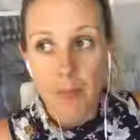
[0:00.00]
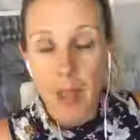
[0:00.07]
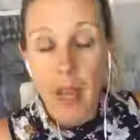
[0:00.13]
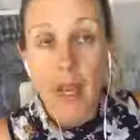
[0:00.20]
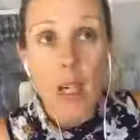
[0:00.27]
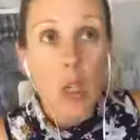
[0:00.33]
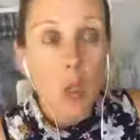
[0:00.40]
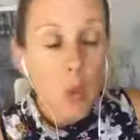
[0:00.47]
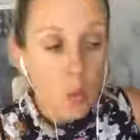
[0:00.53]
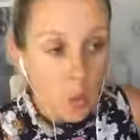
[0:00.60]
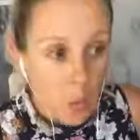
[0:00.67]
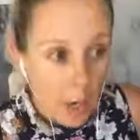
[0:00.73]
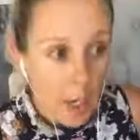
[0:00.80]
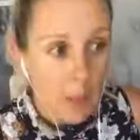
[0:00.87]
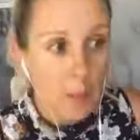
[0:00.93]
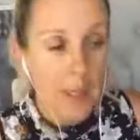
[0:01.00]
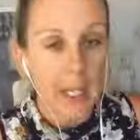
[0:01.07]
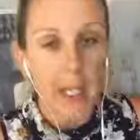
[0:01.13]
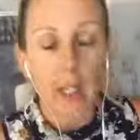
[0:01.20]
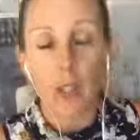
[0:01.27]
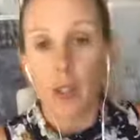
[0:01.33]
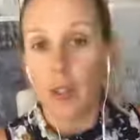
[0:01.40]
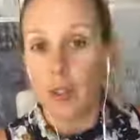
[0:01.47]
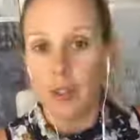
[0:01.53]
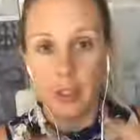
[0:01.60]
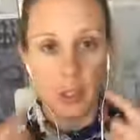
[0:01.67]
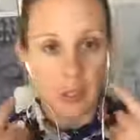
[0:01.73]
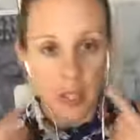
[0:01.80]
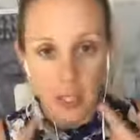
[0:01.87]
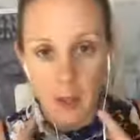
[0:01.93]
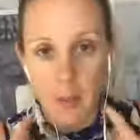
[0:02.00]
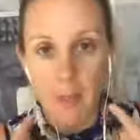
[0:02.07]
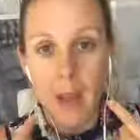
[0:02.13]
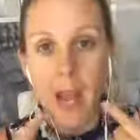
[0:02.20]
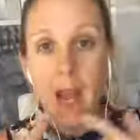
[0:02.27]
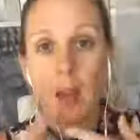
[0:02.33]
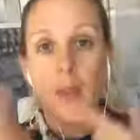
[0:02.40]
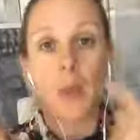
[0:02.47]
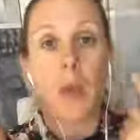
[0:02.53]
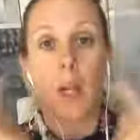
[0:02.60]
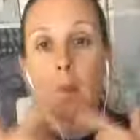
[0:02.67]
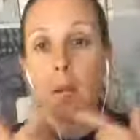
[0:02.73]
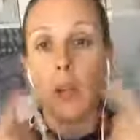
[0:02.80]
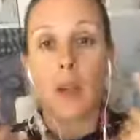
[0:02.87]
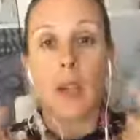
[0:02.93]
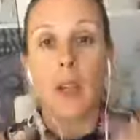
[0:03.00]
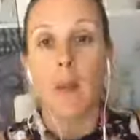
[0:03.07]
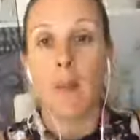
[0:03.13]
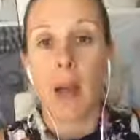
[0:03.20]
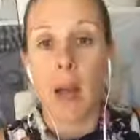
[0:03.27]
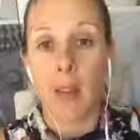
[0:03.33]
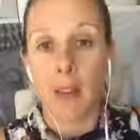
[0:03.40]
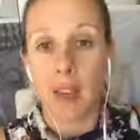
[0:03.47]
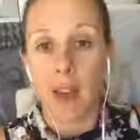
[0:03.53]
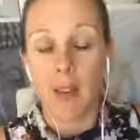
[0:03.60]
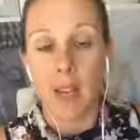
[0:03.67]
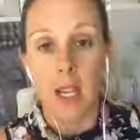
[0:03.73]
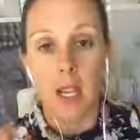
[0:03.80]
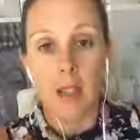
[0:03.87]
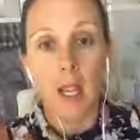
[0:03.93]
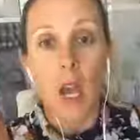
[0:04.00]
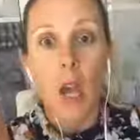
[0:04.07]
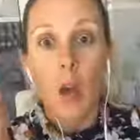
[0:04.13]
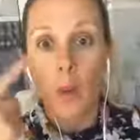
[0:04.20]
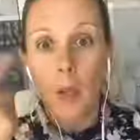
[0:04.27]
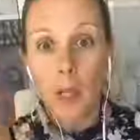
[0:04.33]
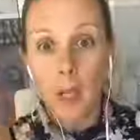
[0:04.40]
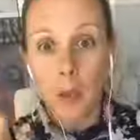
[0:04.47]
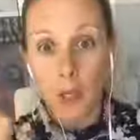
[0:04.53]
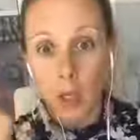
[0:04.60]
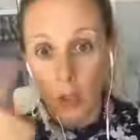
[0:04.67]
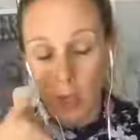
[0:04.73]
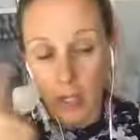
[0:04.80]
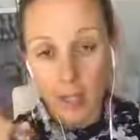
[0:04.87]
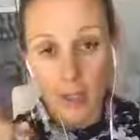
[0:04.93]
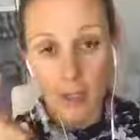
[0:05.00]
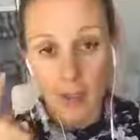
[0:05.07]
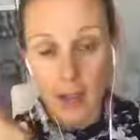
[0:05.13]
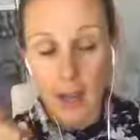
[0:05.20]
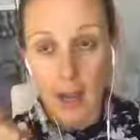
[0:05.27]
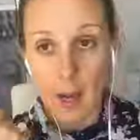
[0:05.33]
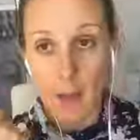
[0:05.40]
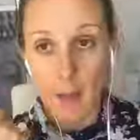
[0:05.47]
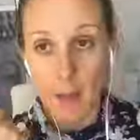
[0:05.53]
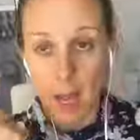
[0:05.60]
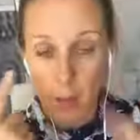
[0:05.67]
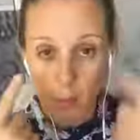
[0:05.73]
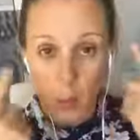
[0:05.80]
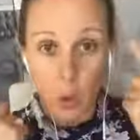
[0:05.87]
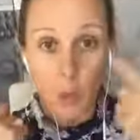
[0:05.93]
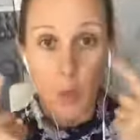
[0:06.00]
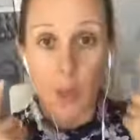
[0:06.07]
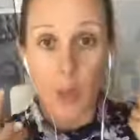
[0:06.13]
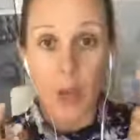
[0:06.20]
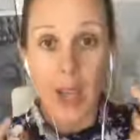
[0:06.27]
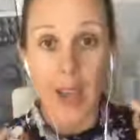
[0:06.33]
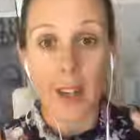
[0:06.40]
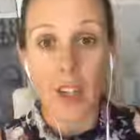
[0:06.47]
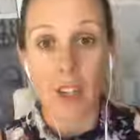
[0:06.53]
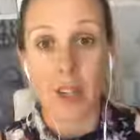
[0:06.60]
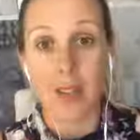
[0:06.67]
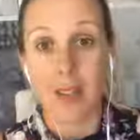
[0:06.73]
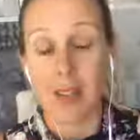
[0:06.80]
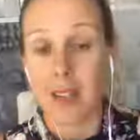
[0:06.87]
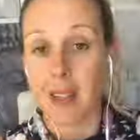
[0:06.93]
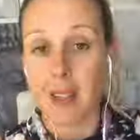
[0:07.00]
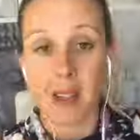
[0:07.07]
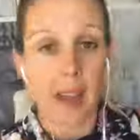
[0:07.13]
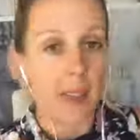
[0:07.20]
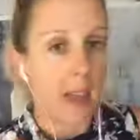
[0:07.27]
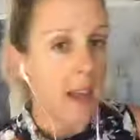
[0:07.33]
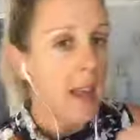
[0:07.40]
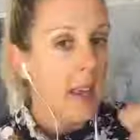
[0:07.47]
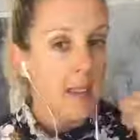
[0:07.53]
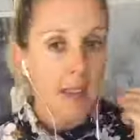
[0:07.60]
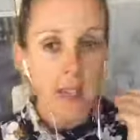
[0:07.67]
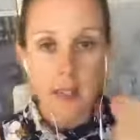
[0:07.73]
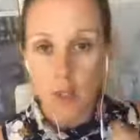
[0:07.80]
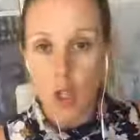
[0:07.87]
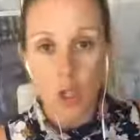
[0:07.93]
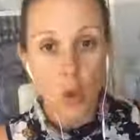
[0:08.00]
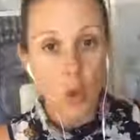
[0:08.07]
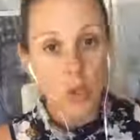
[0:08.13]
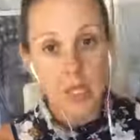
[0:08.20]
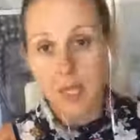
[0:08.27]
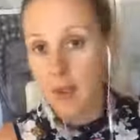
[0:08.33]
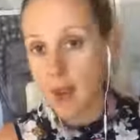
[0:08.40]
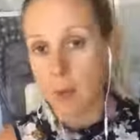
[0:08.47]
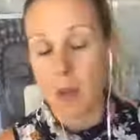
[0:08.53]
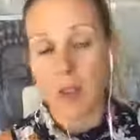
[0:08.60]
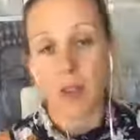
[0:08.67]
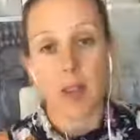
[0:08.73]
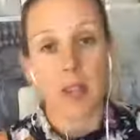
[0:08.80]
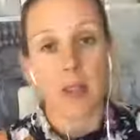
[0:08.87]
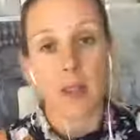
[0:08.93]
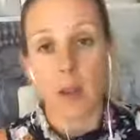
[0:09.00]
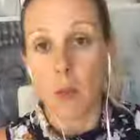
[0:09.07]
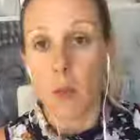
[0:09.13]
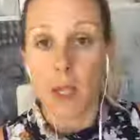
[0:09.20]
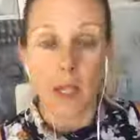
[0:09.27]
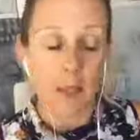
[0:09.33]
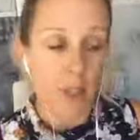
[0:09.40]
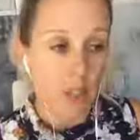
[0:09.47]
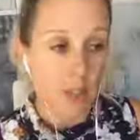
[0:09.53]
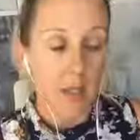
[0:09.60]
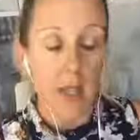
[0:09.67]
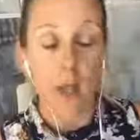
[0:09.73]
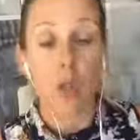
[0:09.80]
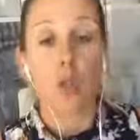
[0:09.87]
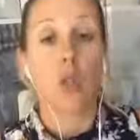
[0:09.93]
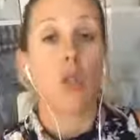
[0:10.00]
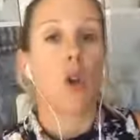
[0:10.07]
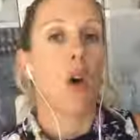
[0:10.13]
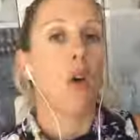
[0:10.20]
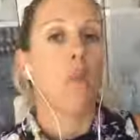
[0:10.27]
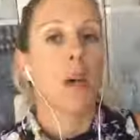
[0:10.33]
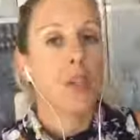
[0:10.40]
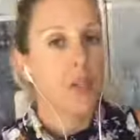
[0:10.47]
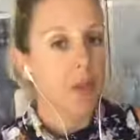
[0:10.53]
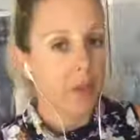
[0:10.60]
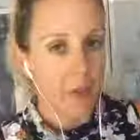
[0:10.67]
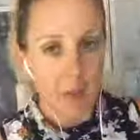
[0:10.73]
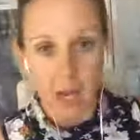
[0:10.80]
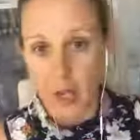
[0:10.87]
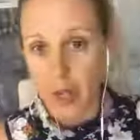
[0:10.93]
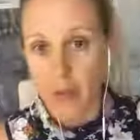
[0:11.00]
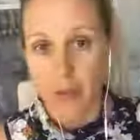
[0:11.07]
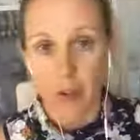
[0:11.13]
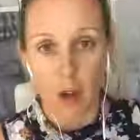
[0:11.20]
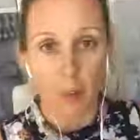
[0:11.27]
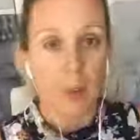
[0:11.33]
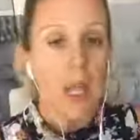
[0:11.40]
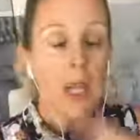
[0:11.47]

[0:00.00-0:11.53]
incredibly good for looking in mouths. We're going to be looking in mouth cavities. We're going to be looking at pupil reactions and things like that. These are short, snappy things that we can just get so much information from,